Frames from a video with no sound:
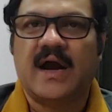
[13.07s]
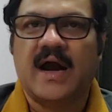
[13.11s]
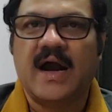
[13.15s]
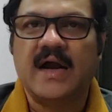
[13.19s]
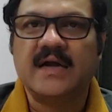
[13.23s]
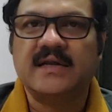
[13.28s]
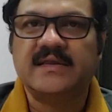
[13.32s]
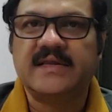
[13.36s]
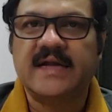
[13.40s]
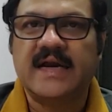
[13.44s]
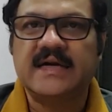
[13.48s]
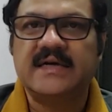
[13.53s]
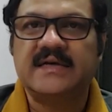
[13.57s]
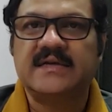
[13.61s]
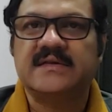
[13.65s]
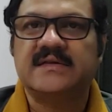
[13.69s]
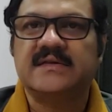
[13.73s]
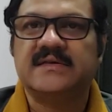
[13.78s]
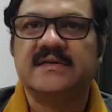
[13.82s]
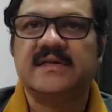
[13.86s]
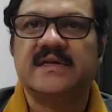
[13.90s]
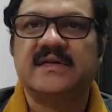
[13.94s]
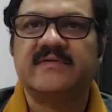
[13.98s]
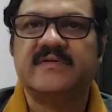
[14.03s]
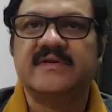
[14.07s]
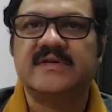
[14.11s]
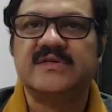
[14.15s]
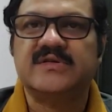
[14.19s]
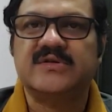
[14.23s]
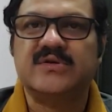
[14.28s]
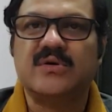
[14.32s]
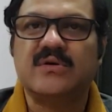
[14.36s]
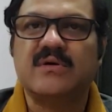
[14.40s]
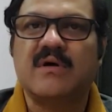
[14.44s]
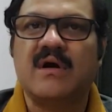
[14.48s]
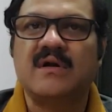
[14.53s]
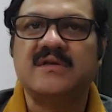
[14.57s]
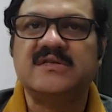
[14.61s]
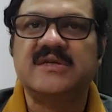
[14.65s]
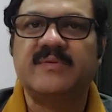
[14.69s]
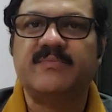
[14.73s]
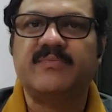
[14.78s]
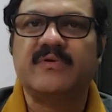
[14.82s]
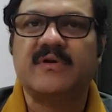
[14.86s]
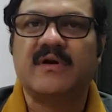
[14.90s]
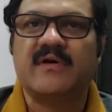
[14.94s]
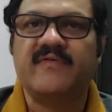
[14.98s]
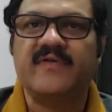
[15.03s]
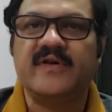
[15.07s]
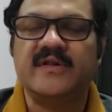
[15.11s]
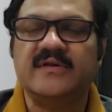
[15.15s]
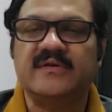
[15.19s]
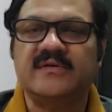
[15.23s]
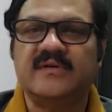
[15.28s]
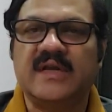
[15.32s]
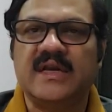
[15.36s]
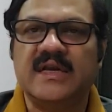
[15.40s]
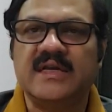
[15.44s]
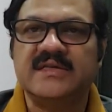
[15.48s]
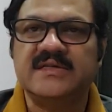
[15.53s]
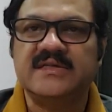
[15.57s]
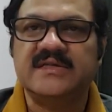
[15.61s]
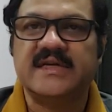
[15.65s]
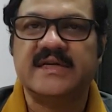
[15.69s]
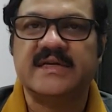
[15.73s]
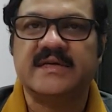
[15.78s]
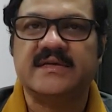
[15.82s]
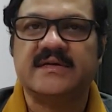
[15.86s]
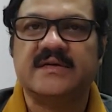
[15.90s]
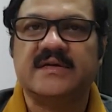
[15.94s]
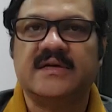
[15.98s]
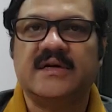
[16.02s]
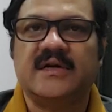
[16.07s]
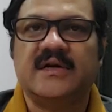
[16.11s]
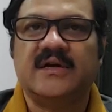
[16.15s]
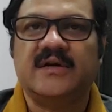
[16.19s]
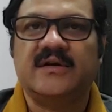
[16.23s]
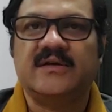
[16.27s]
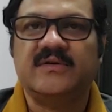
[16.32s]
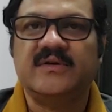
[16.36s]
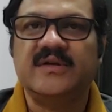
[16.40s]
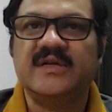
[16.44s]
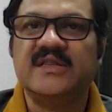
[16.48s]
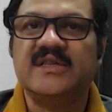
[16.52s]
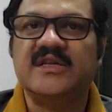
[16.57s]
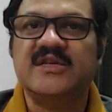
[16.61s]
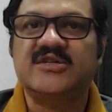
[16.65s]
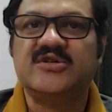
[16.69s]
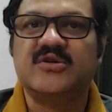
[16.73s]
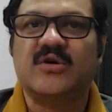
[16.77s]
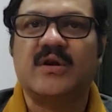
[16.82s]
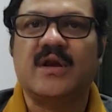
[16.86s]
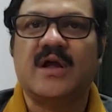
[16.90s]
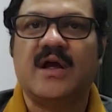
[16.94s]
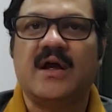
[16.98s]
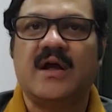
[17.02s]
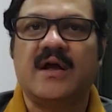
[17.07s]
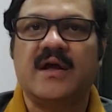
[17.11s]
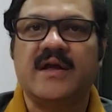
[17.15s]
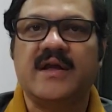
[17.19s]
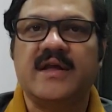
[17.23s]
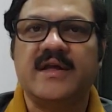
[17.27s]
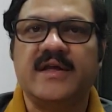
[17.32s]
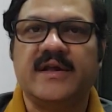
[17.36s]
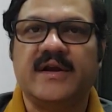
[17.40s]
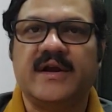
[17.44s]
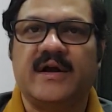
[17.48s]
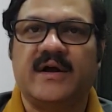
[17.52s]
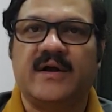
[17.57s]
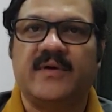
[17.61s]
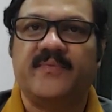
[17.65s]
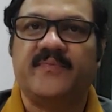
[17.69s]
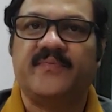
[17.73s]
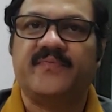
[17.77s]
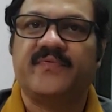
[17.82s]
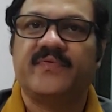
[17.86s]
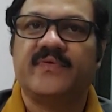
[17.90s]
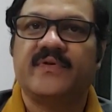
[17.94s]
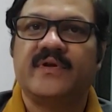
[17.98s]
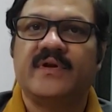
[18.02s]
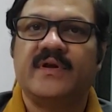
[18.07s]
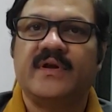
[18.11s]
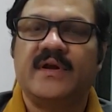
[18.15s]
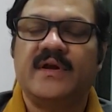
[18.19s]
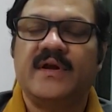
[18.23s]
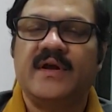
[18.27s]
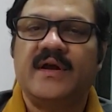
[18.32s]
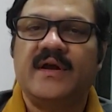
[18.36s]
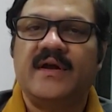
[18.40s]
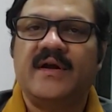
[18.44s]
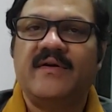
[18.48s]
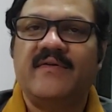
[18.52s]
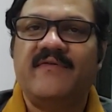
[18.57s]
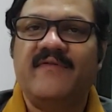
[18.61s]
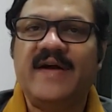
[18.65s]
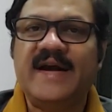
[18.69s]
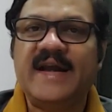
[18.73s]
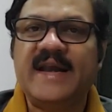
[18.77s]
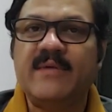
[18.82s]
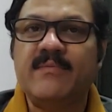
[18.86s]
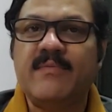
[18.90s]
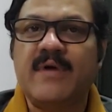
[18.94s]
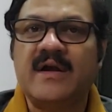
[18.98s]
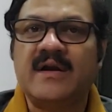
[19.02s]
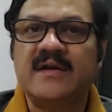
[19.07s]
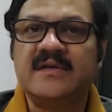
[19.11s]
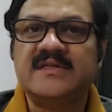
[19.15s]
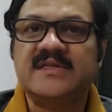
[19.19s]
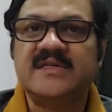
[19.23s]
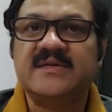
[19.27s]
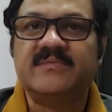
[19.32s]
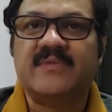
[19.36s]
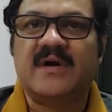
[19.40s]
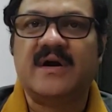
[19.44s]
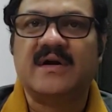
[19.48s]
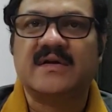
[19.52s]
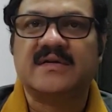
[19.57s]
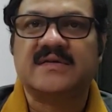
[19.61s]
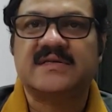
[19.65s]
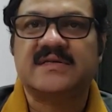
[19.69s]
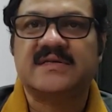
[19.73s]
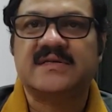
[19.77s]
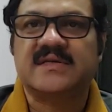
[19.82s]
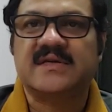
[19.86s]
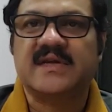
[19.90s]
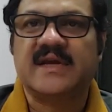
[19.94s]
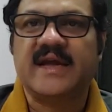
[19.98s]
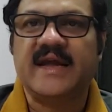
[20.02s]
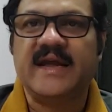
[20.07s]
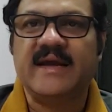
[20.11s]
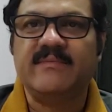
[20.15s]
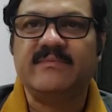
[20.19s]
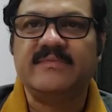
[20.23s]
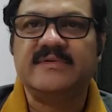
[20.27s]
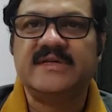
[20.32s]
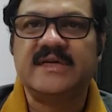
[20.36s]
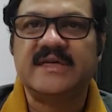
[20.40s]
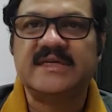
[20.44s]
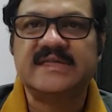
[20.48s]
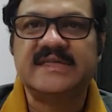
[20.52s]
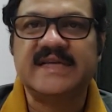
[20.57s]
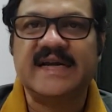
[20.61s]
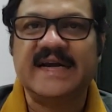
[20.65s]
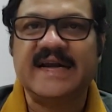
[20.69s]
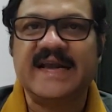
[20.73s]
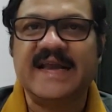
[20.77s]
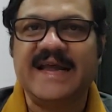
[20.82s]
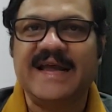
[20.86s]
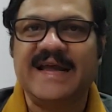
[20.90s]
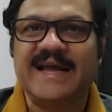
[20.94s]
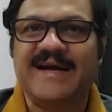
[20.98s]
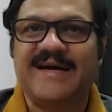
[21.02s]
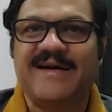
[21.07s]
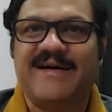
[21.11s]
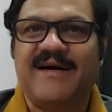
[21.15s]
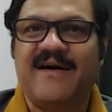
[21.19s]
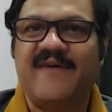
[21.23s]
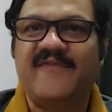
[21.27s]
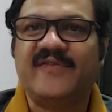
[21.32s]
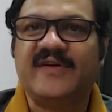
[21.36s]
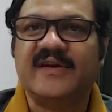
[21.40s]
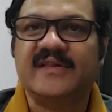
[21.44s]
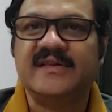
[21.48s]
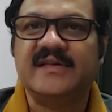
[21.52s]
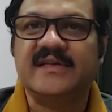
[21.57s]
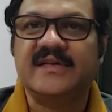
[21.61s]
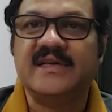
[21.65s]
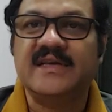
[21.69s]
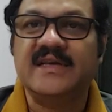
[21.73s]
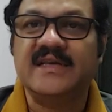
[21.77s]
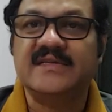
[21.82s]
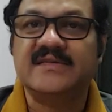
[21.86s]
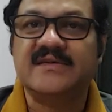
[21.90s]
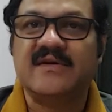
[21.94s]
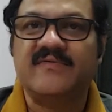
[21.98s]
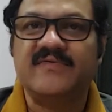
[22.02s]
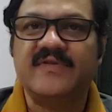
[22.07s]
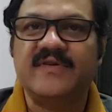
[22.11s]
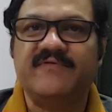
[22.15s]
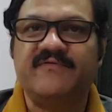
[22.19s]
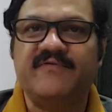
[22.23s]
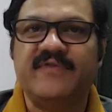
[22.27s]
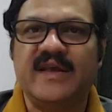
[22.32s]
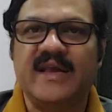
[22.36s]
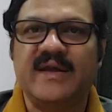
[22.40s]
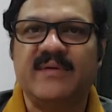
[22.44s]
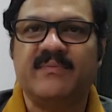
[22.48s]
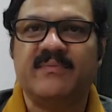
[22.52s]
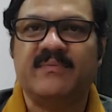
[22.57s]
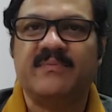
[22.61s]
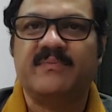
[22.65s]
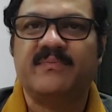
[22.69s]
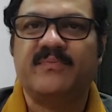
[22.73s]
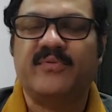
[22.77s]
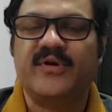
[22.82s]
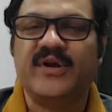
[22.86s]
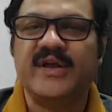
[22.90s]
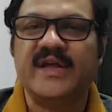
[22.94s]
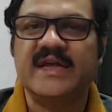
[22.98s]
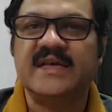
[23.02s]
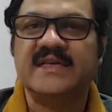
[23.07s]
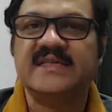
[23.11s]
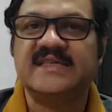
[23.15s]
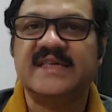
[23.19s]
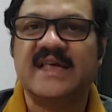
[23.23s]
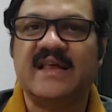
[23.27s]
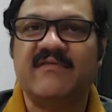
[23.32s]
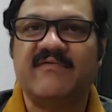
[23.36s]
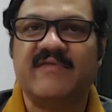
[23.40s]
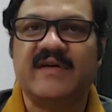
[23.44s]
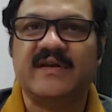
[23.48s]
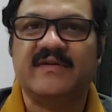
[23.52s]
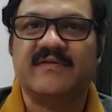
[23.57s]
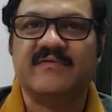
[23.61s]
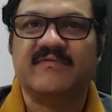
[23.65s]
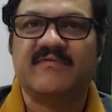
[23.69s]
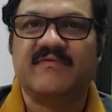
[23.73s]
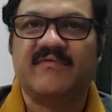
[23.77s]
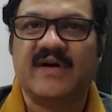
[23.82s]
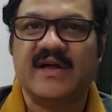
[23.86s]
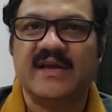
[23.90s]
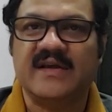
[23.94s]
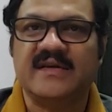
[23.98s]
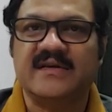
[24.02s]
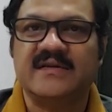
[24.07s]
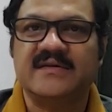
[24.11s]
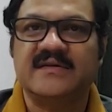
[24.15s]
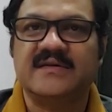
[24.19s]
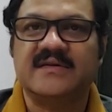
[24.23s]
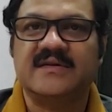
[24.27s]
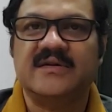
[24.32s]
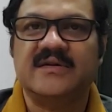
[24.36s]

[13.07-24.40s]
and that there was no concept of Hindu religion during the Chola era. V.V.L.N.'s remarks came just a day after the release of the film V.V.L.N. Sastry,